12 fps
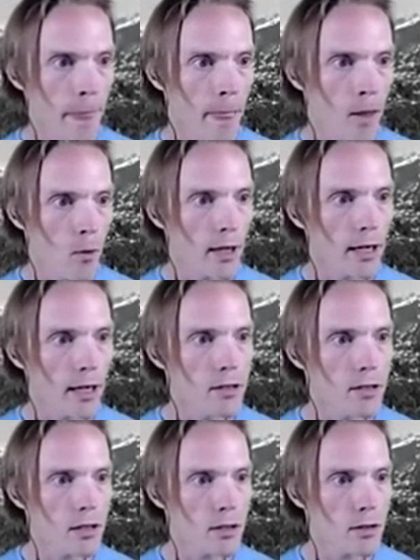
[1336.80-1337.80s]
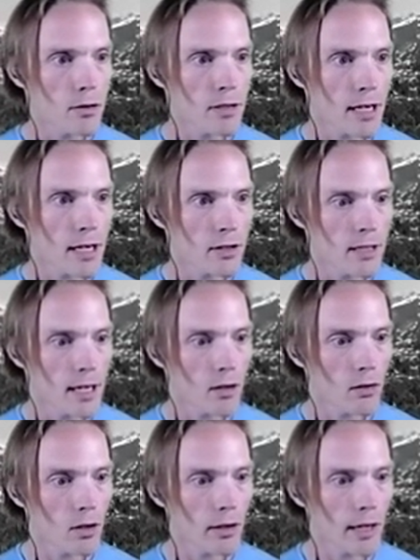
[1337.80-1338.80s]
what I can do is actually take a
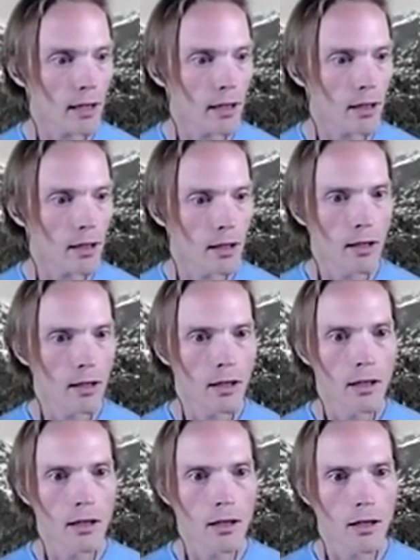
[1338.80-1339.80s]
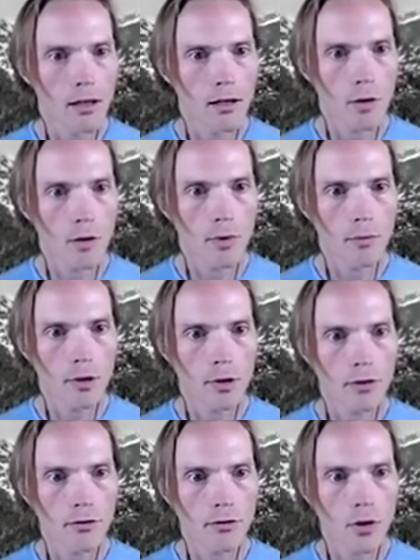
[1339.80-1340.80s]
look at the open merge
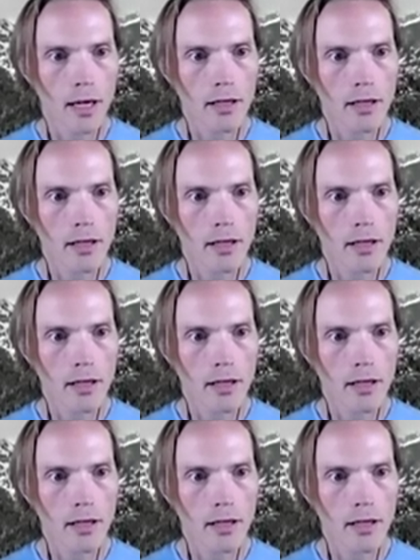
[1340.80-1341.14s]
request.